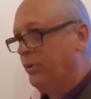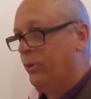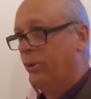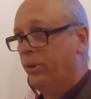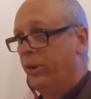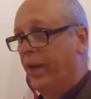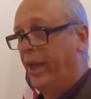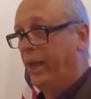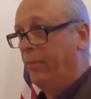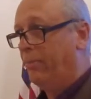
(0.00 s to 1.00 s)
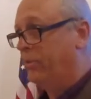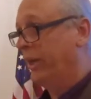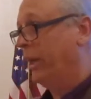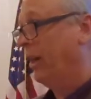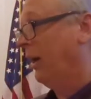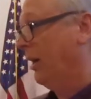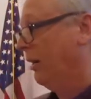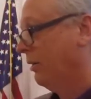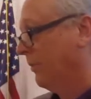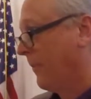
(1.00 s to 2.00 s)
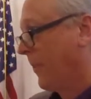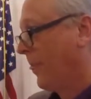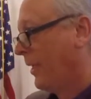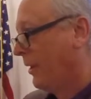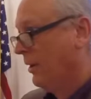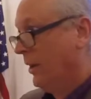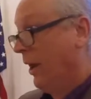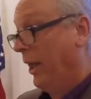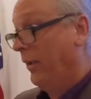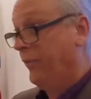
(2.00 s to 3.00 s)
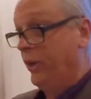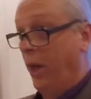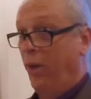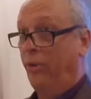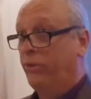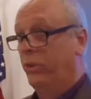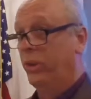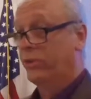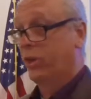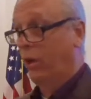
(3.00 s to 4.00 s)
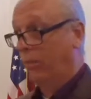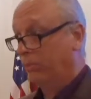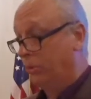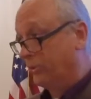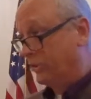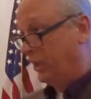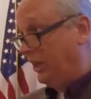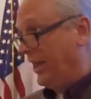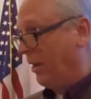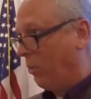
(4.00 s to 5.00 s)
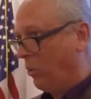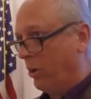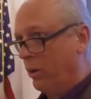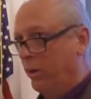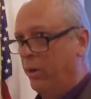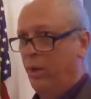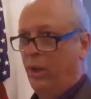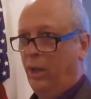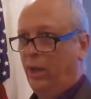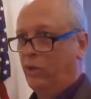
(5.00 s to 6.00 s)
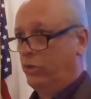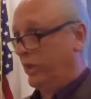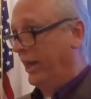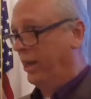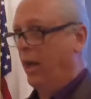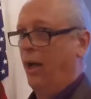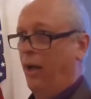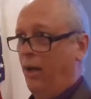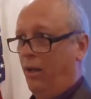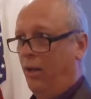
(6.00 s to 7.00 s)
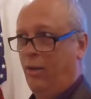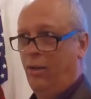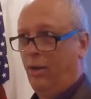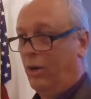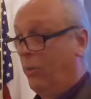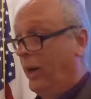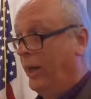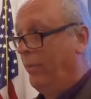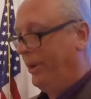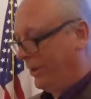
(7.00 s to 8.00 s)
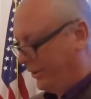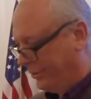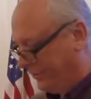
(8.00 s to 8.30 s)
to your name, Selah. And if you notice in the Psalms, you'll see that word, Selah, quite a bit